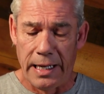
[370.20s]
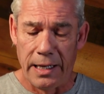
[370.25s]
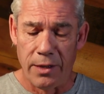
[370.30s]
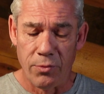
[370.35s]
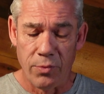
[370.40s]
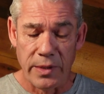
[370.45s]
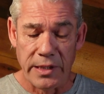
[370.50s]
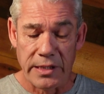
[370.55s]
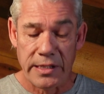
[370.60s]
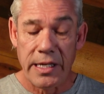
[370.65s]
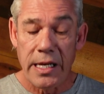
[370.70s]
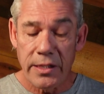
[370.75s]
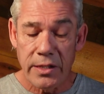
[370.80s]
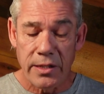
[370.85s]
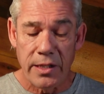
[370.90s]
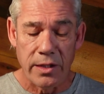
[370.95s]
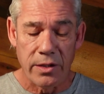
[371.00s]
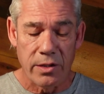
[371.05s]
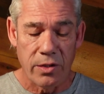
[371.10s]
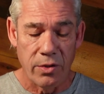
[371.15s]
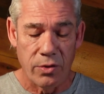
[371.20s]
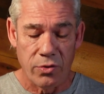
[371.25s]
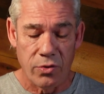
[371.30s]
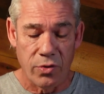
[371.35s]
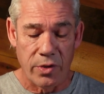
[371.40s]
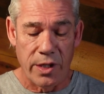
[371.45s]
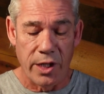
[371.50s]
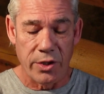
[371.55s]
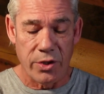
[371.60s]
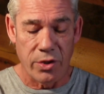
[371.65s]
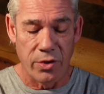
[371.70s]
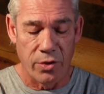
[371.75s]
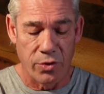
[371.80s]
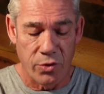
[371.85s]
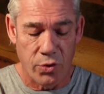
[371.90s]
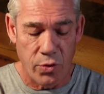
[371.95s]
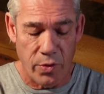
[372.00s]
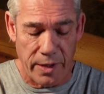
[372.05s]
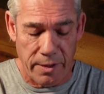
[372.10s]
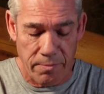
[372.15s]
resistant to traditional
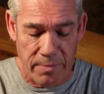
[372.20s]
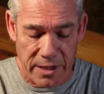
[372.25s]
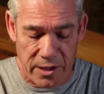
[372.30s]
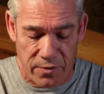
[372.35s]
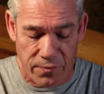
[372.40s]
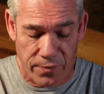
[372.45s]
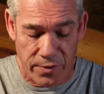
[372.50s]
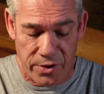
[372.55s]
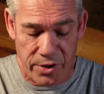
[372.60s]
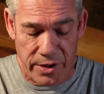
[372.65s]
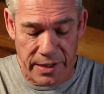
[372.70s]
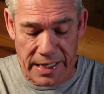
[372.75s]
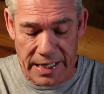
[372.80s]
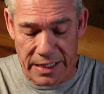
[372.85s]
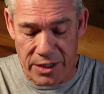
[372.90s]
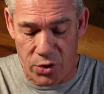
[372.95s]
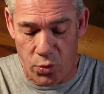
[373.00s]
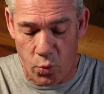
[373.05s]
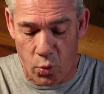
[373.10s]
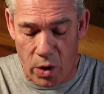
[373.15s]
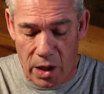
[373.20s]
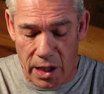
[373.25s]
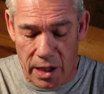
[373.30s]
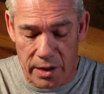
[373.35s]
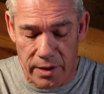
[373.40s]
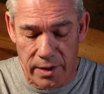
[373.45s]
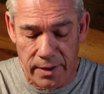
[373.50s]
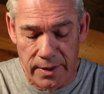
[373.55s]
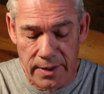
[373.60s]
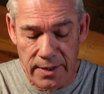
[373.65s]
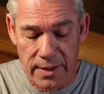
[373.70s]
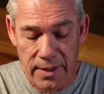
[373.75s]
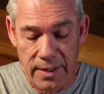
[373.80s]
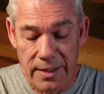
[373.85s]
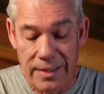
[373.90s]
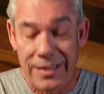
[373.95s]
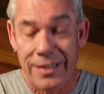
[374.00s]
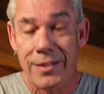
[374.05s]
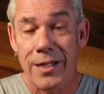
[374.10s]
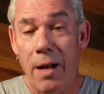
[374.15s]
treatments for stage 1,
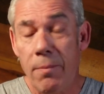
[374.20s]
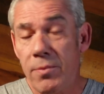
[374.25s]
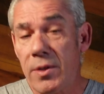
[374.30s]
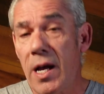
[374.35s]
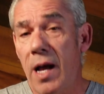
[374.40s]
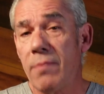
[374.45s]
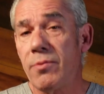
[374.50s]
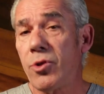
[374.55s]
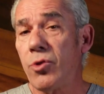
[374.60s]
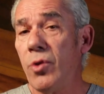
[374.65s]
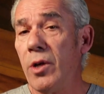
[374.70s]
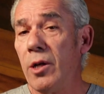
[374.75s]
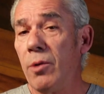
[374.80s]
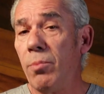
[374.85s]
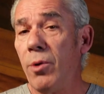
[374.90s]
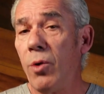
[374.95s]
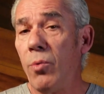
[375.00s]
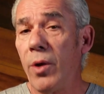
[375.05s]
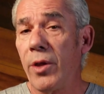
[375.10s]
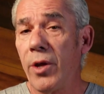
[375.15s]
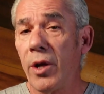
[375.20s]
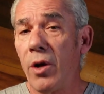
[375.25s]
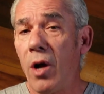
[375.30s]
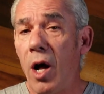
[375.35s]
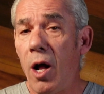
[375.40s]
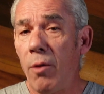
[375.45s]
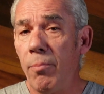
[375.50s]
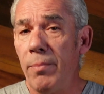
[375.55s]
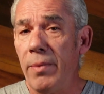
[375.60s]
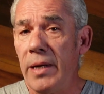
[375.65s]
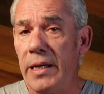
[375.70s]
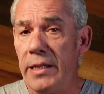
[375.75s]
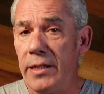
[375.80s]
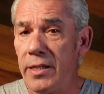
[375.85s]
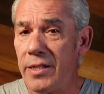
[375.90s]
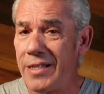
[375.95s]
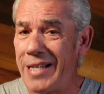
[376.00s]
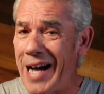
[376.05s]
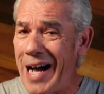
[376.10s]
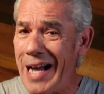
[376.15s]
sometimes treatable with an
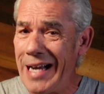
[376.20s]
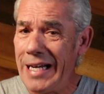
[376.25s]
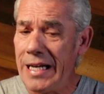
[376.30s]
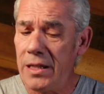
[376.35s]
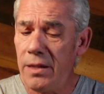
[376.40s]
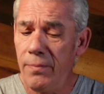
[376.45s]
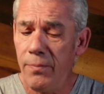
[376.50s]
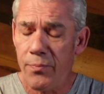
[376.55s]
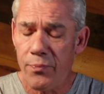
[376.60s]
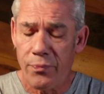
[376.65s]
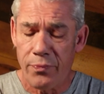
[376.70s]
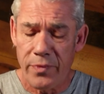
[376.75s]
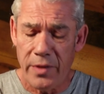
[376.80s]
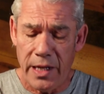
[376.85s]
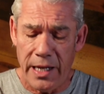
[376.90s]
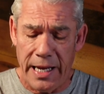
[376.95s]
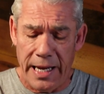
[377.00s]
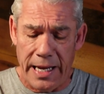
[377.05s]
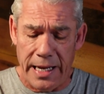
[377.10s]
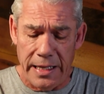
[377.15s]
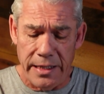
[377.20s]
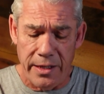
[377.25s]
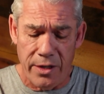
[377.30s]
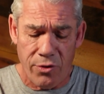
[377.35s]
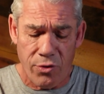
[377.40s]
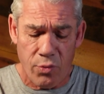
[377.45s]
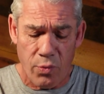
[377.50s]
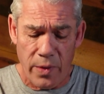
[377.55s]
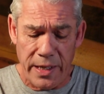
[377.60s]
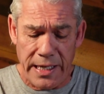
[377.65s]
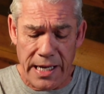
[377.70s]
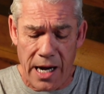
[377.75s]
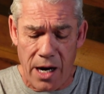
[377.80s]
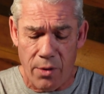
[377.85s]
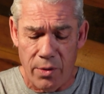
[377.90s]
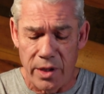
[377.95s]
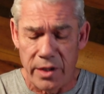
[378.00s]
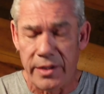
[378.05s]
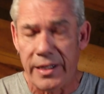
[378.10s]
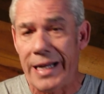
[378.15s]
all-meat diet and
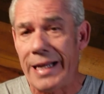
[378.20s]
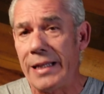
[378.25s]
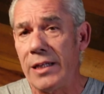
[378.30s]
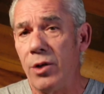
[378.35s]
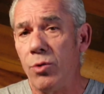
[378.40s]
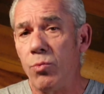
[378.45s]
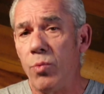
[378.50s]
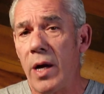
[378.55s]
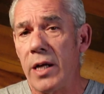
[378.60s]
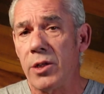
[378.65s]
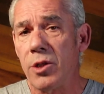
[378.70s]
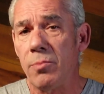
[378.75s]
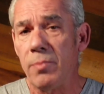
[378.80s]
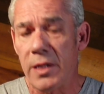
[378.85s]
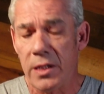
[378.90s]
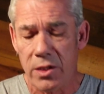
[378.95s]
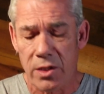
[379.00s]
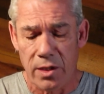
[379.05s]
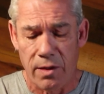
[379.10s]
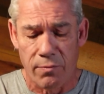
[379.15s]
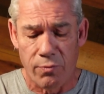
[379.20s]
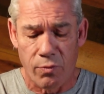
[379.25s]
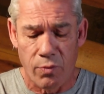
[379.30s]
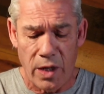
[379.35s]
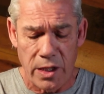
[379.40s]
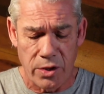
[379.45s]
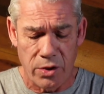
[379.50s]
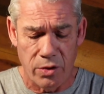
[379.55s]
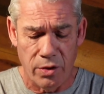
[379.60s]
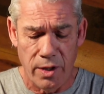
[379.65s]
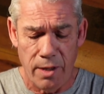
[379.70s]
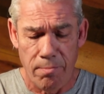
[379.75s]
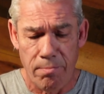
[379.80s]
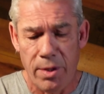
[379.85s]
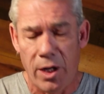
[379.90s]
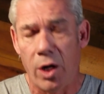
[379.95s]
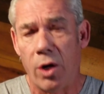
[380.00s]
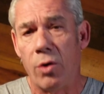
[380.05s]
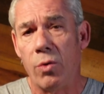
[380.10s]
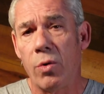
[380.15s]
3-hour daily regimens of Rush
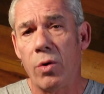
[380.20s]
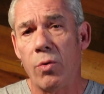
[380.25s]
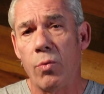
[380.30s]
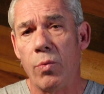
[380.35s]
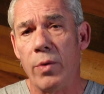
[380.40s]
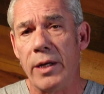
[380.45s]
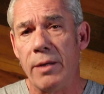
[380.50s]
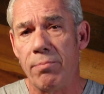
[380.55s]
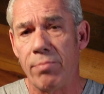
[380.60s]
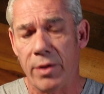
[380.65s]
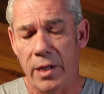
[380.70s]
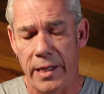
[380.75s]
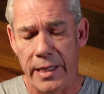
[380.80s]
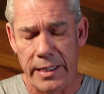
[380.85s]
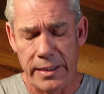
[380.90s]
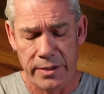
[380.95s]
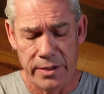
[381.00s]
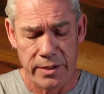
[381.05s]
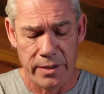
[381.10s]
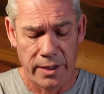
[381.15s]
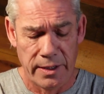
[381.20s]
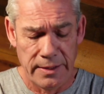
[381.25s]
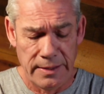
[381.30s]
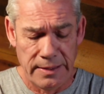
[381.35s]
Limbaugh replays.